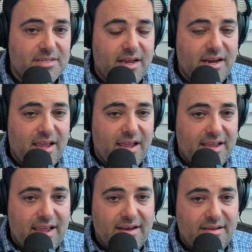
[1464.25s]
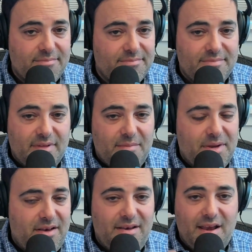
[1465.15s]
design, again, I'm
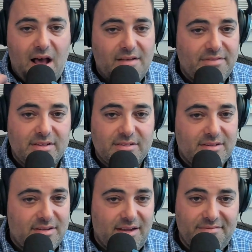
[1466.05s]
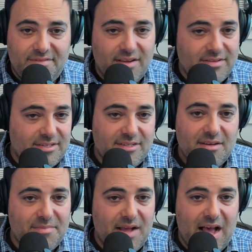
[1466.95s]
a novice. I've done
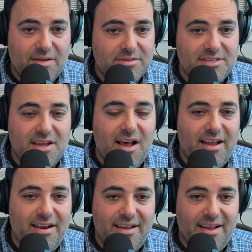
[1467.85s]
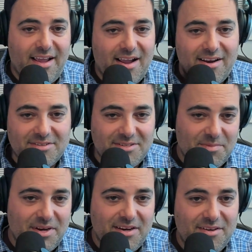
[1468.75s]
some outside. I hire
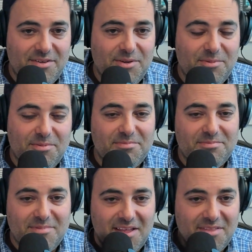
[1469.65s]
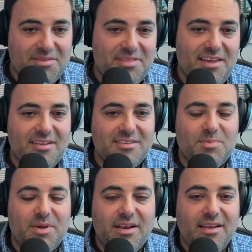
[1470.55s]
somebody to do other
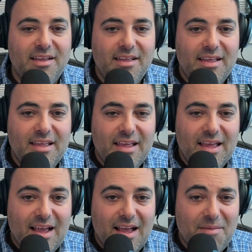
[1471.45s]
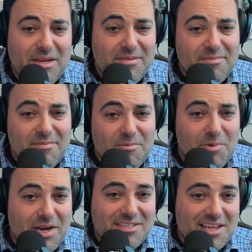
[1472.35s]
things, but I mean,
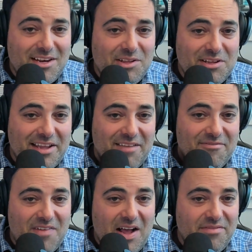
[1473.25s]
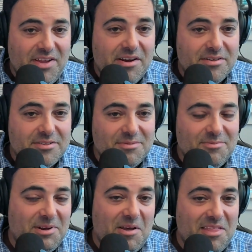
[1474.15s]
what it's going to look like in 5 years
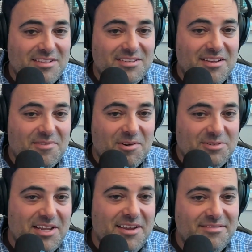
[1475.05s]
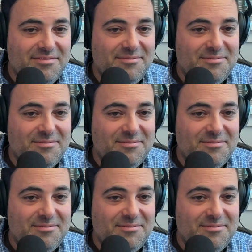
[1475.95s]
when all that stuff grows in,